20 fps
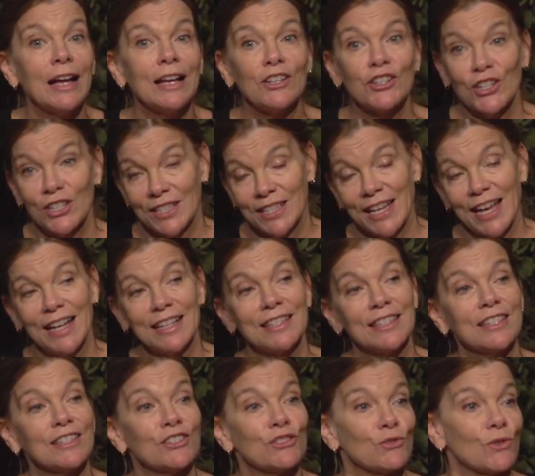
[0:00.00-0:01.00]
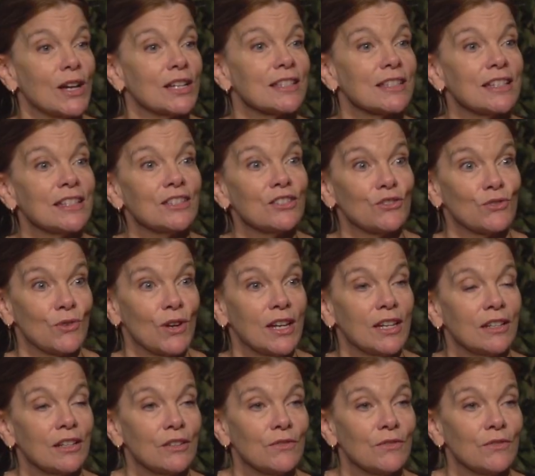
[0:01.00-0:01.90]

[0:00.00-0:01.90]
just as the stress and strain